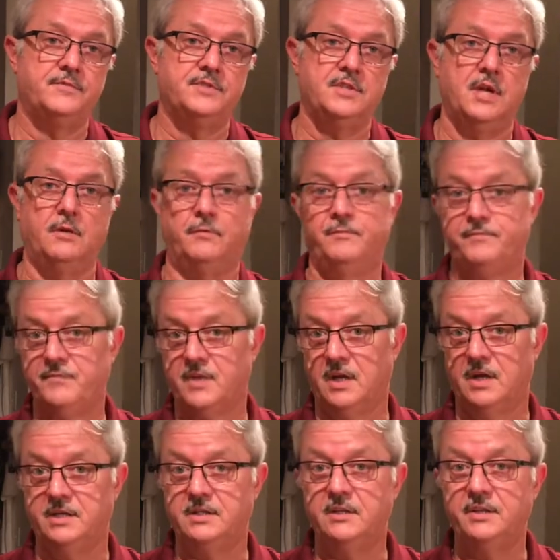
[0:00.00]
So
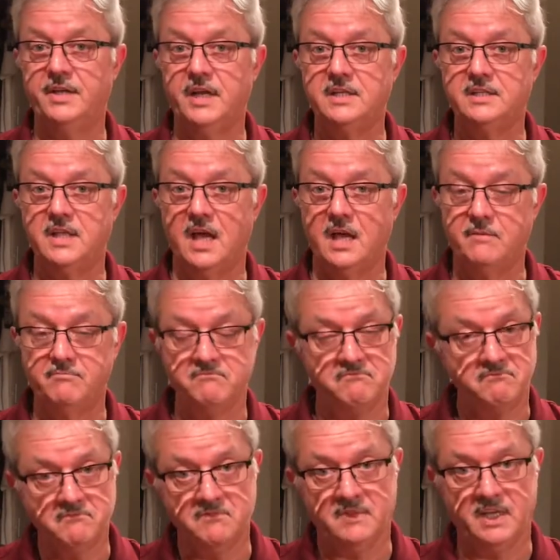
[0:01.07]
until next time,
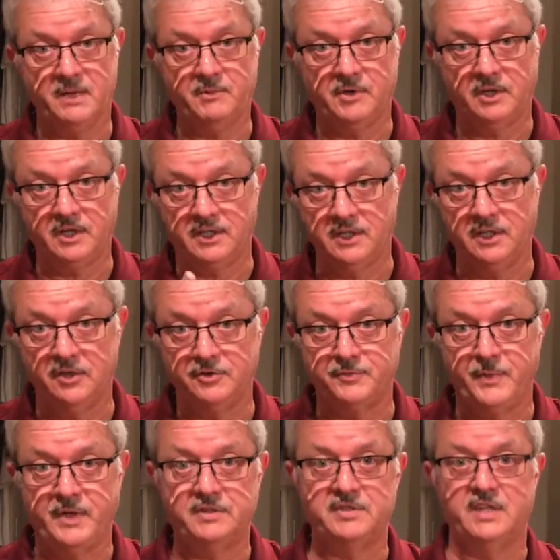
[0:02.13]
keep collecting those
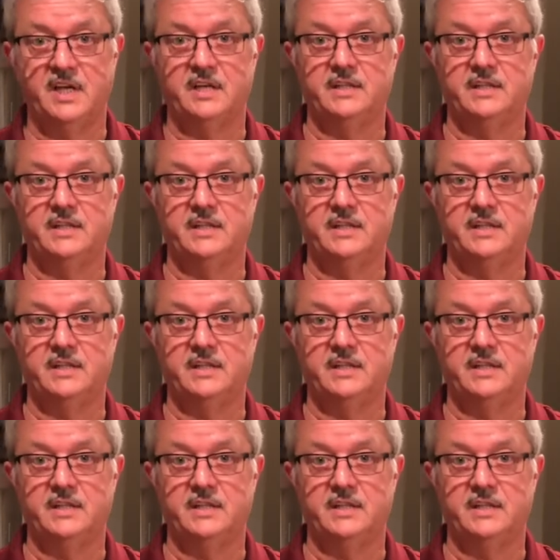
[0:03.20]
beer